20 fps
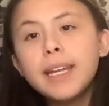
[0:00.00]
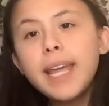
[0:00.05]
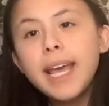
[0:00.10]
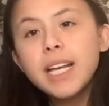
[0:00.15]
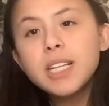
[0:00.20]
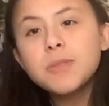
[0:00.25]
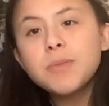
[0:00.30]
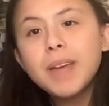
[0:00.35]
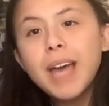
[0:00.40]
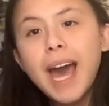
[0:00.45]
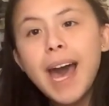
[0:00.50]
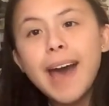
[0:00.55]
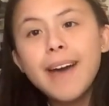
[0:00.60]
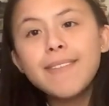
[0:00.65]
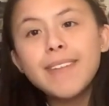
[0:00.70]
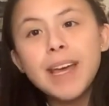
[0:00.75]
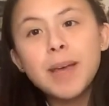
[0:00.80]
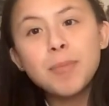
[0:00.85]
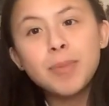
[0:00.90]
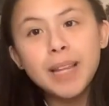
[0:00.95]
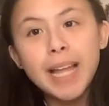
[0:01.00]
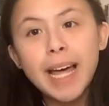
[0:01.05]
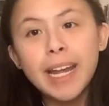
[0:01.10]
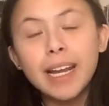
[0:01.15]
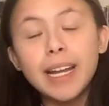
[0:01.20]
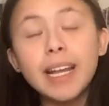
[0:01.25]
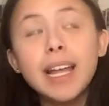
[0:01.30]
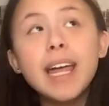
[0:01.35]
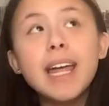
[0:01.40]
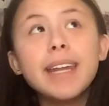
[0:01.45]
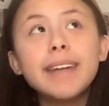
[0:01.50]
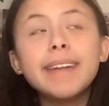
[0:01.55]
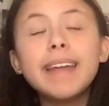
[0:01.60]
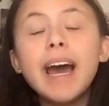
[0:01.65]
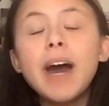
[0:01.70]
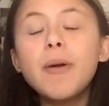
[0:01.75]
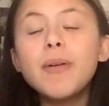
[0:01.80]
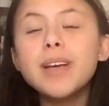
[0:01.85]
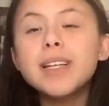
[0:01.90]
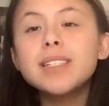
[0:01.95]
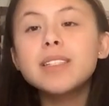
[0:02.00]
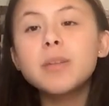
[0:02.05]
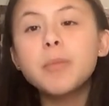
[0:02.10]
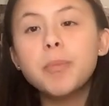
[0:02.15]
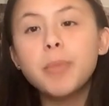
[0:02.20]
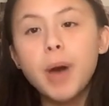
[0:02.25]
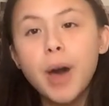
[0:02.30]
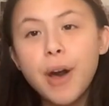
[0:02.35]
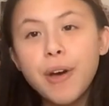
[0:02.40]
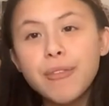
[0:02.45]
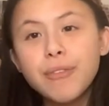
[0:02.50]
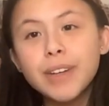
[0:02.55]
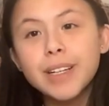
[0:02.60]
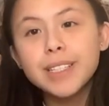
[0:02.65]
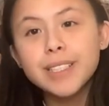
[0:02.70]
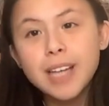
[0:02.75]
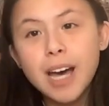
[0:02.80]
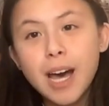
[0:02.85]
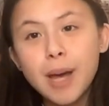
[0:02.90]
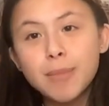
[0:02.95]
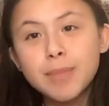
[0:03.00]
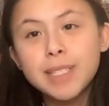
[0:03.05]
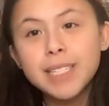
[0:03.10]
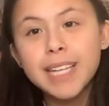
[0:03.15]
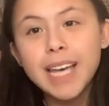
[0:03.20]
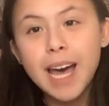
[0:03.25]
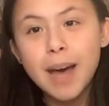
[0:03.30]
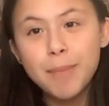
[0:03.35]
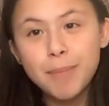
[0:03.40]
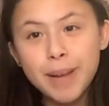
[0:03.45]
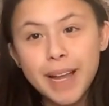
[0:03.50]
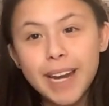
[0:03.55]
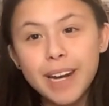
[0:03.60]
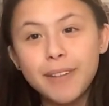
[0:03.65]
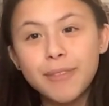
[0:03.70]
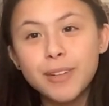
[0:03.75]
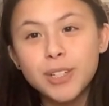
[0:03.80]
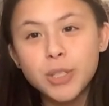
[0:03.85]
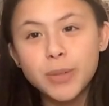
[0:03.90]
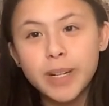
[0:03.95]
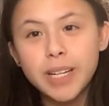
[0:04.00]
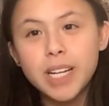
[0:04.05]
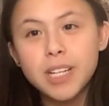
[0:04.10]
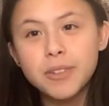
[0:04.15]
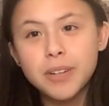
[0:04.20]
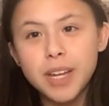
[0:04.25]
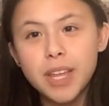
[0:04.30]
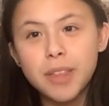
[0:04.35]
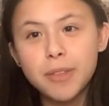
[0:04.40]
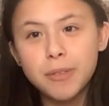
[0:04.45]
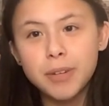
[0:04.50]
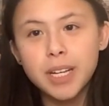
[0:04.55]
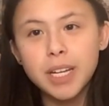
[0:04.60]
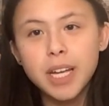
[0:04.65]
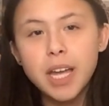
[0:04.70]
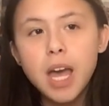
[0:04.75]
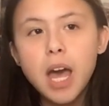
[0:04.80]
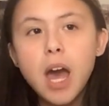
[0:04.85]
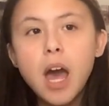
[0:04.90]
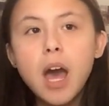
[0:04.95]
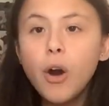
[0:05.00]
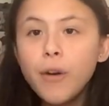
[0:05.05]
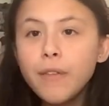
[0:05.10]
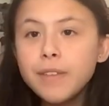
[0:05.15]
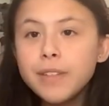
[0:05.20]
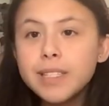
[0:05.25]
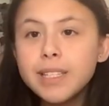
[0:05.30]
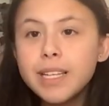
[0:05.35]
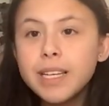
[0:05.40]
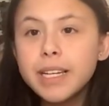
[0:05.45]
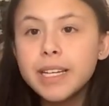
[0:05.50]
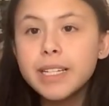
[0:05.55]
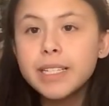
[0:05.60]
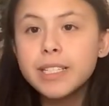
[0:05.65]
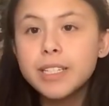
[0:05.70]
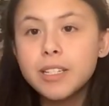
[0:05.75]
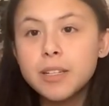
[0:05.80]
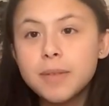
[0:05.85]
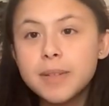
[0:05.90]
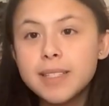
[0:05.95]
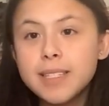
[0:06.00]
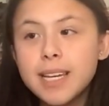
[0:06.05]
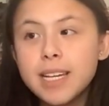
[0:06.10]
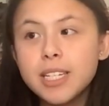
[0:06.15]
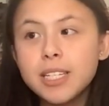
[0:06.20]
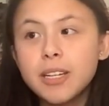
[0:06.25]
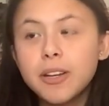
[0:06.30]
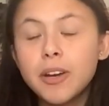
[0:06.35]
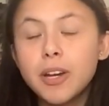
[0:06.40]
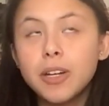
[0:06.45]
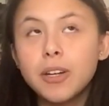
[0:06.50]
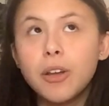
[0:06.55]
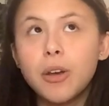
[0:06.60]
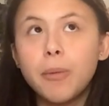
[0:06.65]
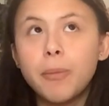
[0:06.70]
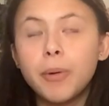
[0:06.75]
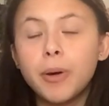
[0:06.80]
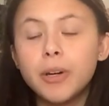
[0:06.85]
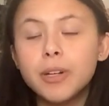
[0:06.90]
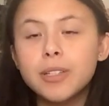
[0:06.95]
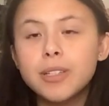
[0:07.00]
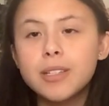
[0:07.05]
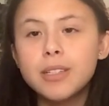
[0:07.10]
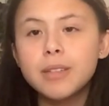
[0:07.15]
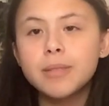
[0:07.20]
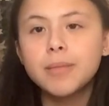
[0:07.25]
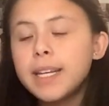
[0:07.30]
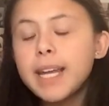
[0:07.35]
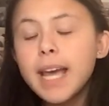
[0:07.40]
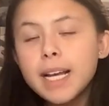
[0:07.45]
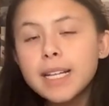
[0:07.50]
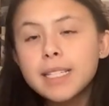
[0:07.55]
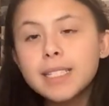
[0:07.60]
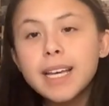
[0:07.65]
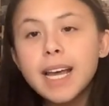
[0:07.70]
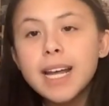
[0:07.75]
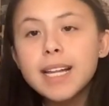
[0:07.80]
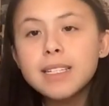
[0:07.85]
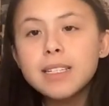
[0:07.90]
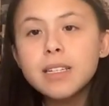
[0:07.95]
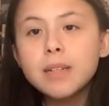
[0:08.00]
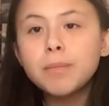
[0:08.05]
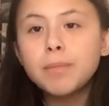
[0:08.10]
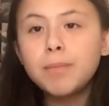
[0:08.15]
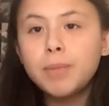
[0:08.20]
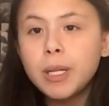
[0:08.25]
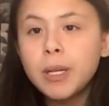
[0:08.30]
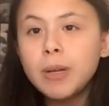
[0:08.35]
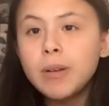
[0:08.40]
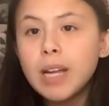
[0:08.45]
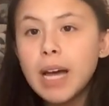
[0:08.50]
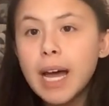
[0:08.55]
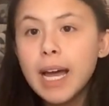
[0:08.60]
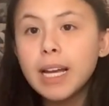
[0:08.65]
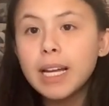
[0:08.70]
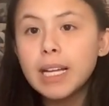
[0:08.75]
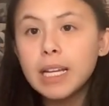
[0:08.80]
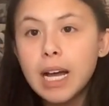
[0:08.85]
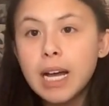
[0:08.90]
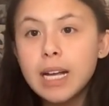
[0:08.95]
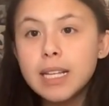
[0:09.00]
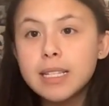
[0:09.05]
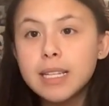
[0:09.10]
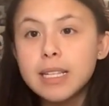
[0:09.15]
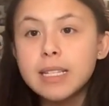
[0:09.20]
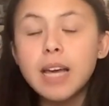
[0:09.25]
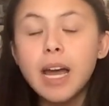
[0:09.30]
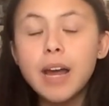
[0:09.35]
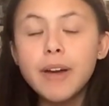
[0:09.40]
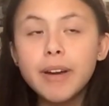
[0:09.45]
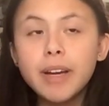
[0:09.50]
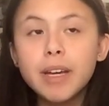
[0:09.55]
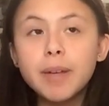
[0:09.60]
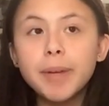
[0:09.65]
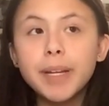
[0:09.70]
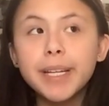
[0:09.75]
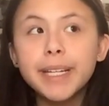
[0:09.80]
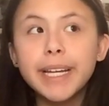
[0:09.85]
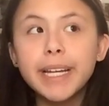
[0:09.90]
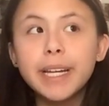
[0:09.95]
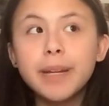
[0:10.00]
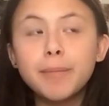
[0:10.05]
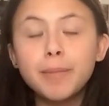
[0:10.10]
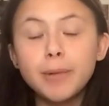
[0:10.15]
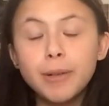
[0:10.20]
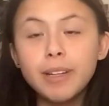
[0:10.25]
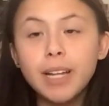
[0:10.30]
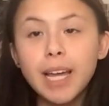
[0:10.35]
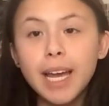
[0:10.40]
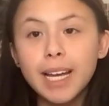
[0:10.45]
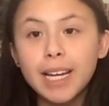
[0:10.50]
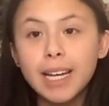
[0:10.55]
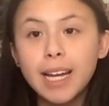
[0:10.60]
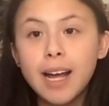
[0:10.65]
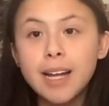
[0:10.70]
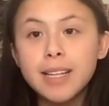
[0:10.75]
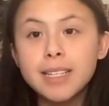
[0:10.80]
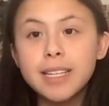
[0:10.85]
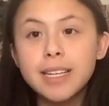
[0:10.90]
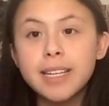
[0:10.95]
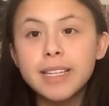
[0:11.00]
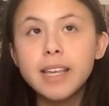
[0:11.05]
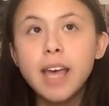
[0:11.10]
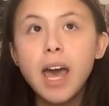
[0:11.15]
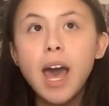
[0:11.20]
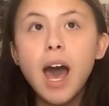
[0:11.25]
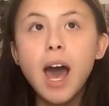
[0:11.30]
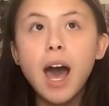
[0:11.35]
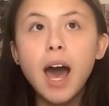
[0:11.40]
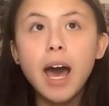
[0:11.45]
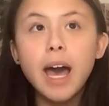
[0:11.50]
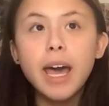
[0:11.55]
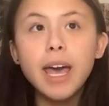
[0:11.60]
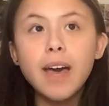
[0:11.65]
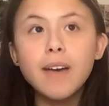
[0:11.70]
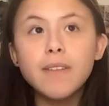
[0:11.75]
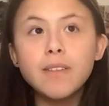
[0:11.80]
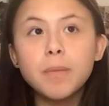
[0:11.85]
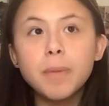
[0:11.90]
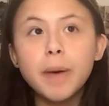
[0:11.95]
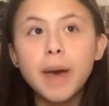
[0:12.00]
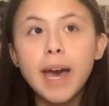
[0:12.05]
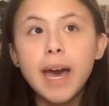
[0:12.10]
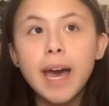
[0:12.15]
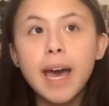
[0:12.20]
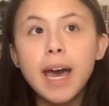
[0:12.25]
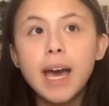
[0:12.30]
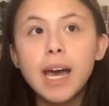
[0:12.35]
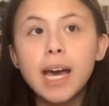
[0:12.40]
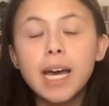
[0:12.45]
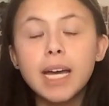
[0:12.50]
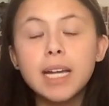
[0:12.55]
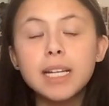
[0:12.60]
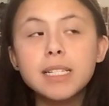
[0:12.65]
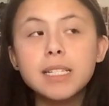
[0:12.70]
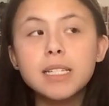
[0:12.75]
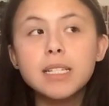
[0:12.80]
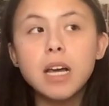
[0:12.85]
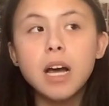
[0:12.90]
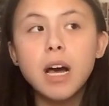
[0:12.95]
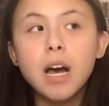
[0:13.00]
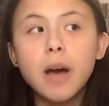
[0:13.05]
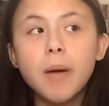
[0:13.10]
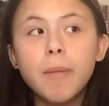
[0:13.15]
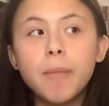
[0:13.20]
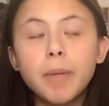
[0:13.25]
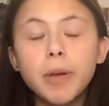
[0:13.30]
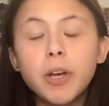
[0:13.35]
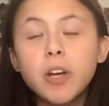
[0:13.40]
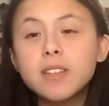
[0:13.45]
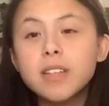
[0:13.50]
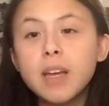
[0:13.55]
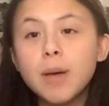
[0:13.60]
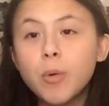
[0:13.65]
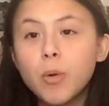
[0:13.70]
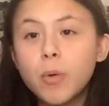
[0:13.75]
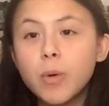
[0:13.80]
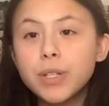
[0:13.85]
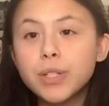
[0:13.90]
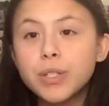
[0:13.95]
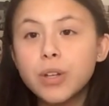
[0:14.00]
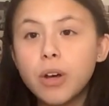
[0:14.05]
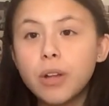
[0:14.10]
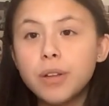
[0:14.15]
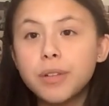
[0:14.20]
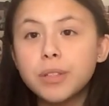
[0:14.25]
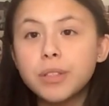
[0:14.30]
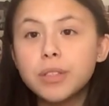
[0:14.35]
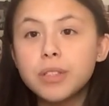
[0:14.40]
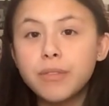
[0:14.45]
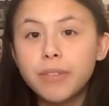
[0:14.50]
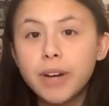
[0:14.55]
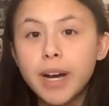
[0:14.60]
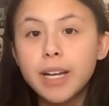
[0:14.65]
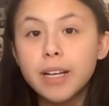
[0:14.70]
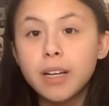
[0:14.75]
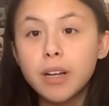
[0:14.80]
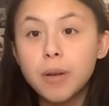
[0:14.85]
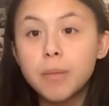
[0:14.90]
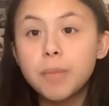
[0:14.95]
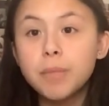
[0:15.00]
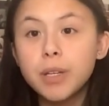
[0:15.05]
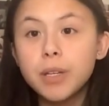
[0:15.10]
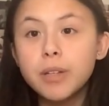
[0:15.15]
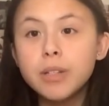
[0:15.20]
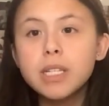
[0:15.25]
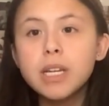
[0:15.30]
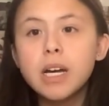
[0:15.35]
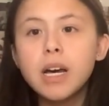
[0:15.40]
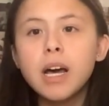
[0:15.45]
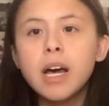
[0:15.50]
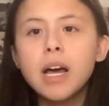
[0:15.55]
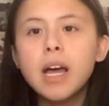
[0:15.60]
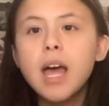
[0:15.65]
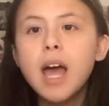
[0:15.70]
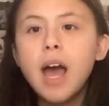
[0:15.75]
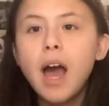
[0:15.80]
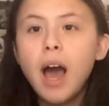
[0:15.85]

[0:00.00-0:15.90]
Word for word: Next, we have a planner. Now is the perfect time to get a planner for twenty twenty-three. Obviously to do with stationery, notebooks. Next, get some blue light glasses. I recommend getting blue light glasses. I have a pair and um, because I'm always on device computer,